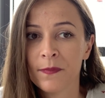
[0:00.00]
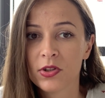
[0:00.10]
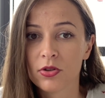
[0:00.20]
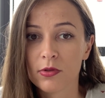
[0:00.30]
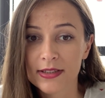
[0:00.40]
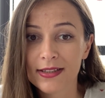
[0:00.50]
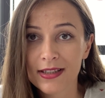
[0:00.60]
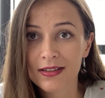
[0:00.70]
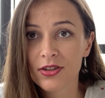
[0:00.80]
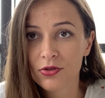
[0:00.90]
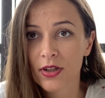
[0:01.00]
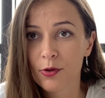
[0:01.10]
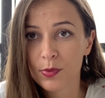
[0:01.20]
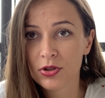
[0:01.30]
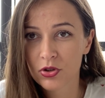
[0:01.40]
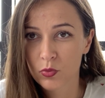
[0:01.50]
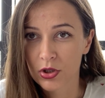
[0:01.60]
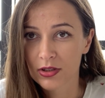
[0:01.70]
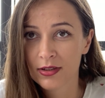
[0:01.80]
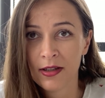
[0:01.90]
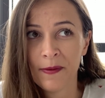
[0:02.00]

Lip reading: So once I understood how Pinterest works,